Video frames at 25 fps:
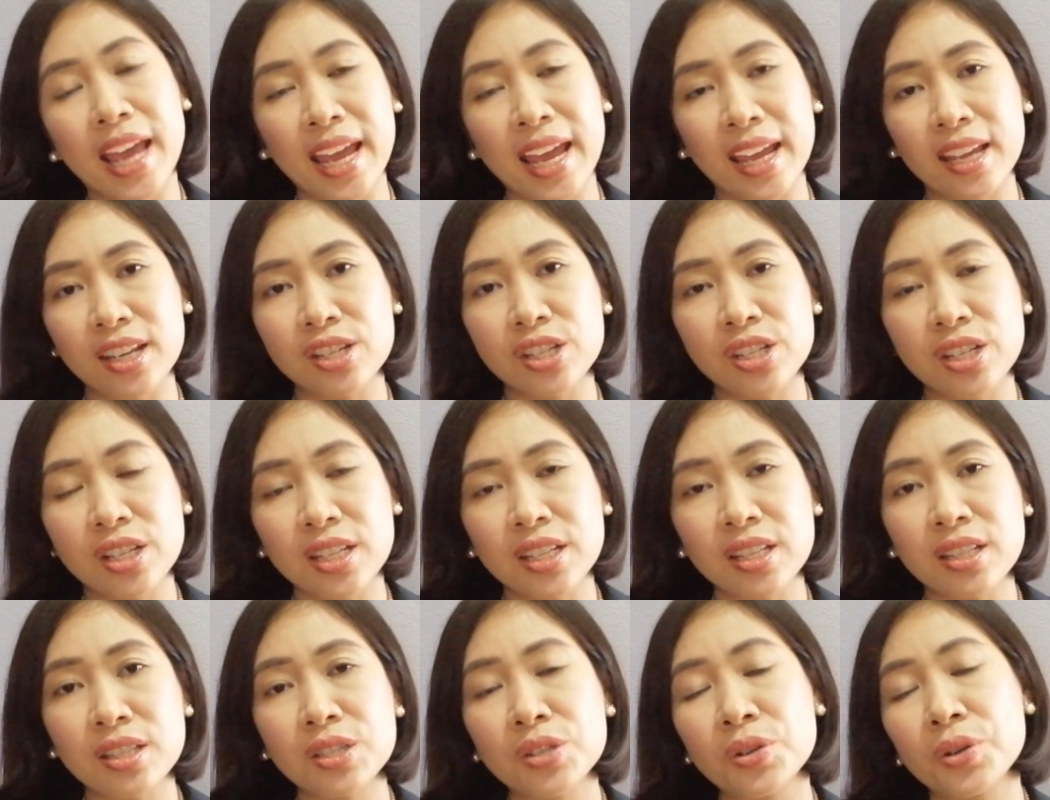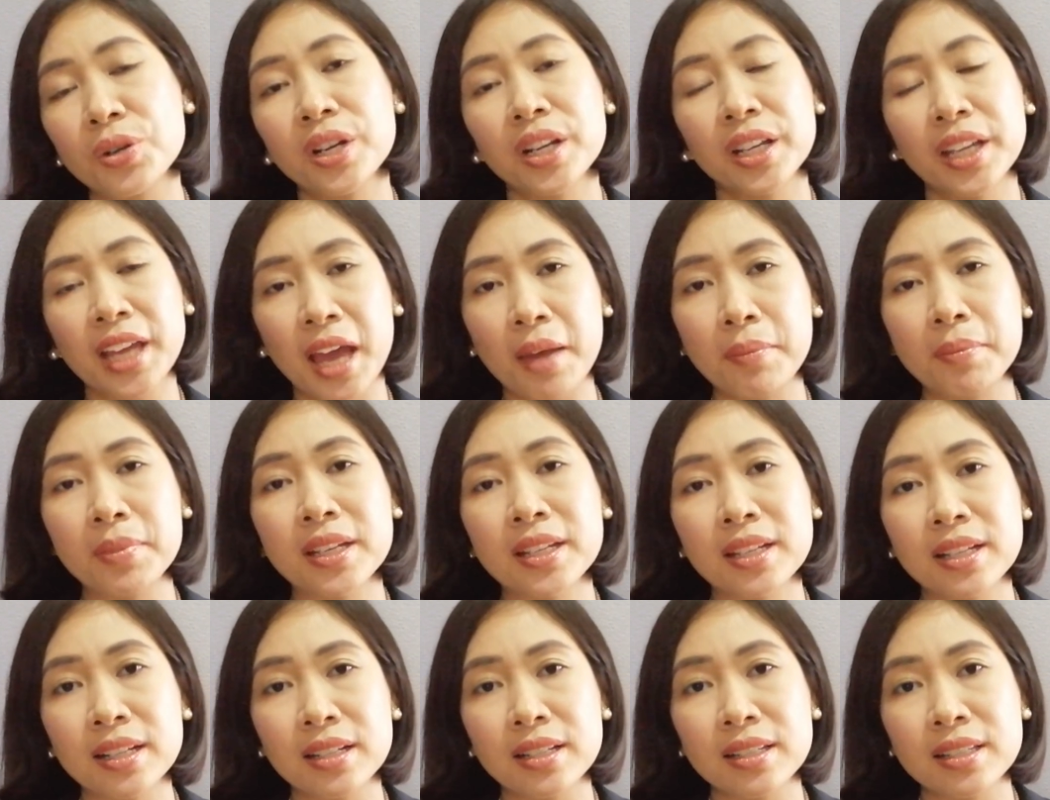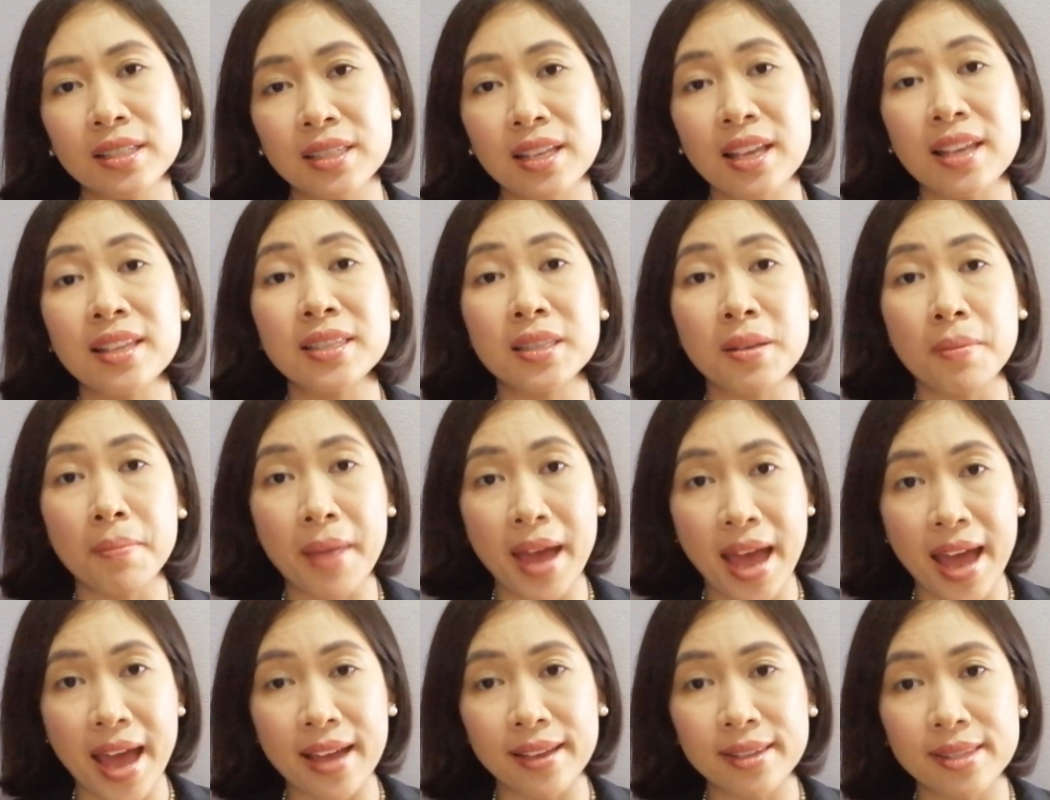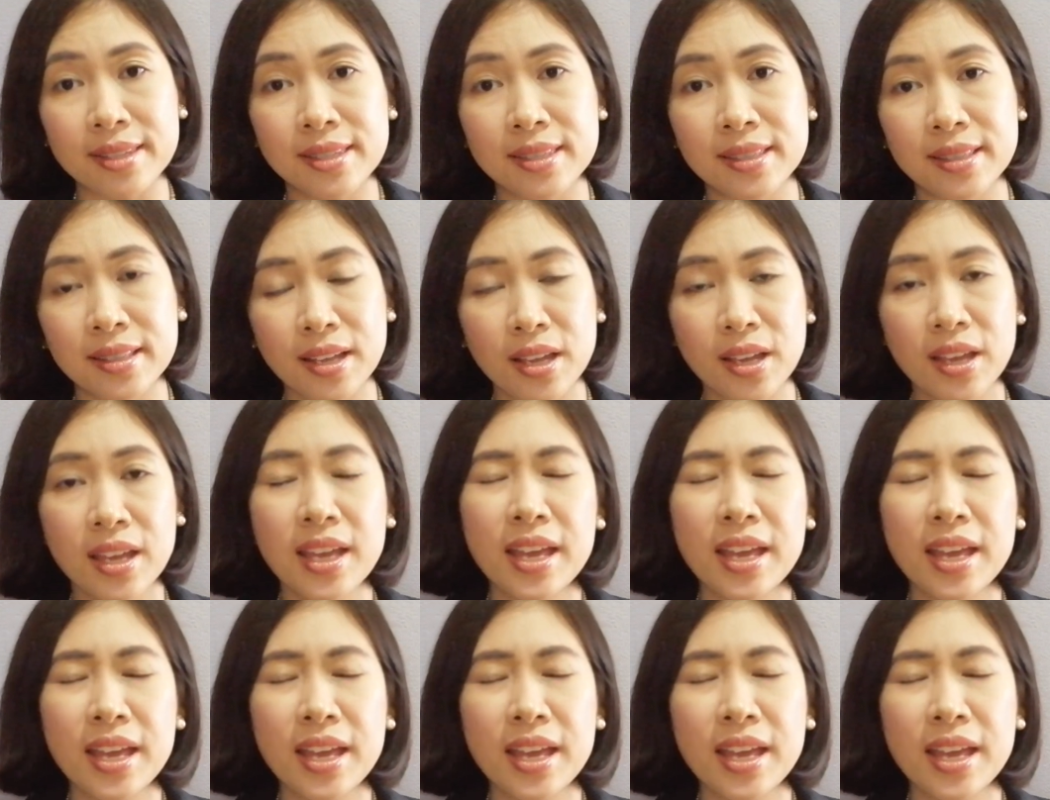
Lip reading: agents or chemicals is a must.